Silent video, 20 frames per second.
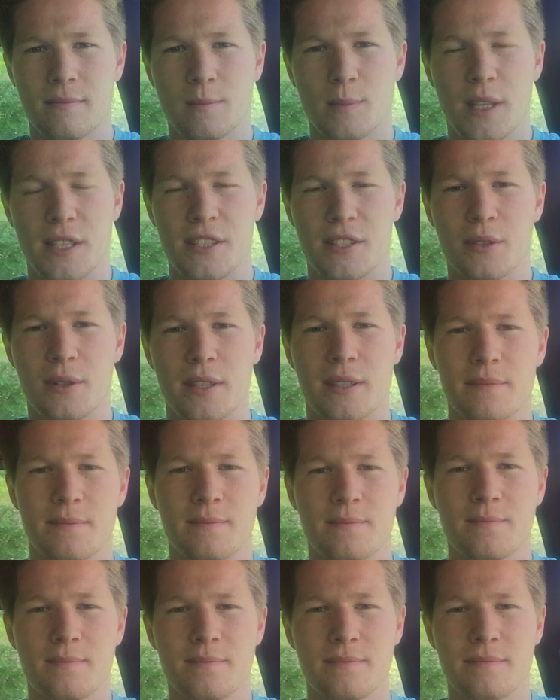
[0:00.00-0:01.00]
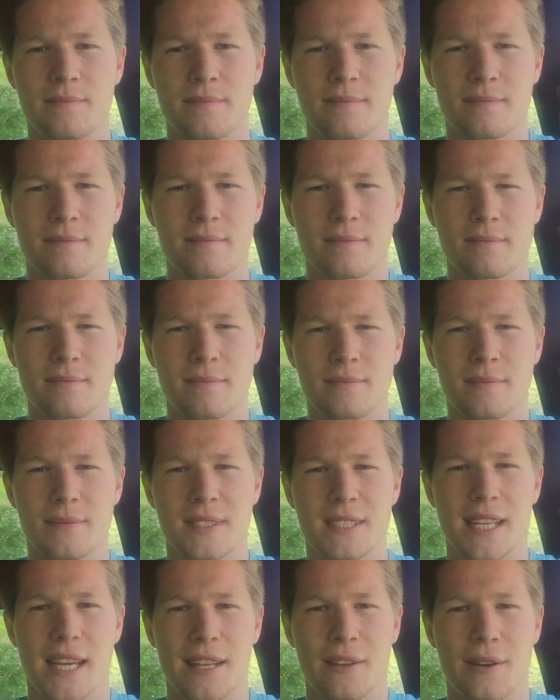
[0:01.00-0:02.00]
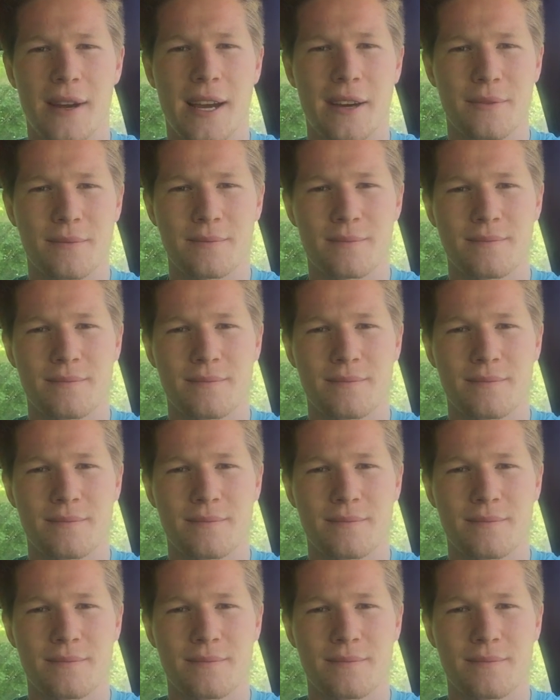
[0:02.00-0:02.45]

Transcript: Let's do it. Taylor out.